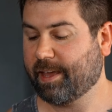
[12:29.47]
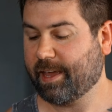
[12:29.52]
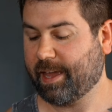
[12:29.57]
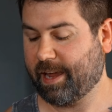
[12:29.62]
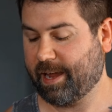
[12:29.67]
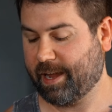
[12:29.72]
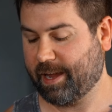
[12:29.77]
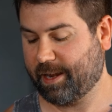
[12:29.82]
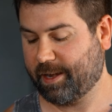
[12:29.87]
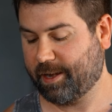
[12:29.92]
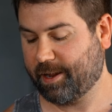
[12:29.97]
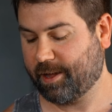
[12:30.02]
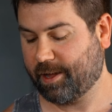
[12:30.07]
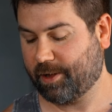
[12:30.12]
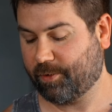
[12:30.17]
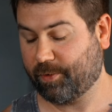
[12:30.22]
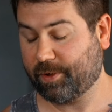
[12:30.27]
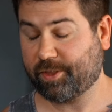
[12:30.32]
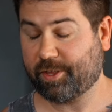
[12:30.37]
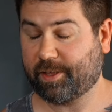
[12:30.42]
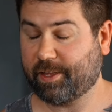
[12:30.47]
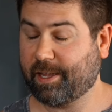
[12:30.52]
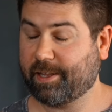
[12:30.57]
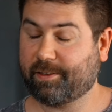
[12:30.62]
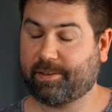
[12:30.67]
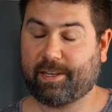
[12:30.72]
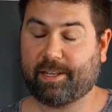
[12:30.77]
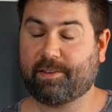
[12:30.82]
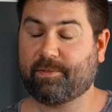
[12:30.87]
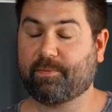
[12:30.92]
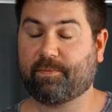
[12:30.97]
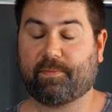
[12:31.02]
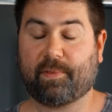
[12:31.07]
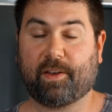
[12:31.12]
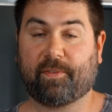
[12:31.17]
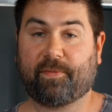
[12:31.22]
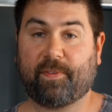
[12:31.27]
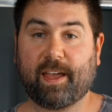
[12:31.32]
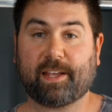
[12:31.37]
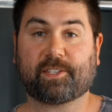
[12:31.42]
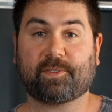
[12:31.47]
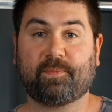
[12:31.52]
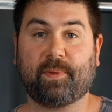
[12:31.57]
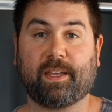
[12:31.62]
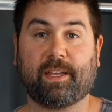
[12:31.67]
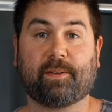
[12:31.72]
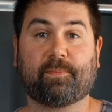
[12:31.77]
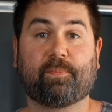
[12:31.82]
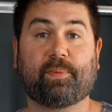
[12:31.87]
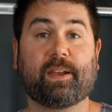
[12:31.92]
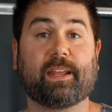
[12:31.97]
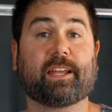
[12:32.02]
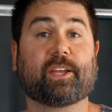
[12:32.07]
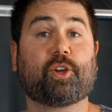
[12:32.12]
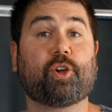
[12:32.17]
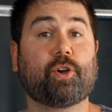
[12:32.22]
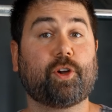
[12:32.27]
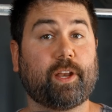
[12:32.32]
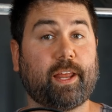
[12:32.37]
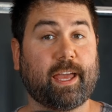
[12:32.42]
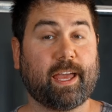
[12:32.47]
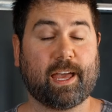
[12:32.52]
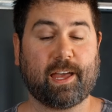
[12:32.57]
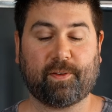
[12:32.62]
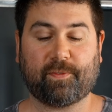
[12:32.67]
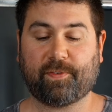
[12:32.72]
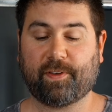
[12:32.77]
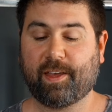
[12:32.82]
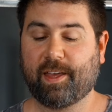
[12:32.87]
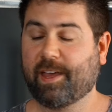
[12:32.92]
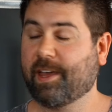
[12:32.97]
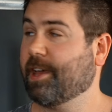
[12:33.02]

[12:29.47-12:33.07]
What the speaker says: and which it didn't affect me, but it could have.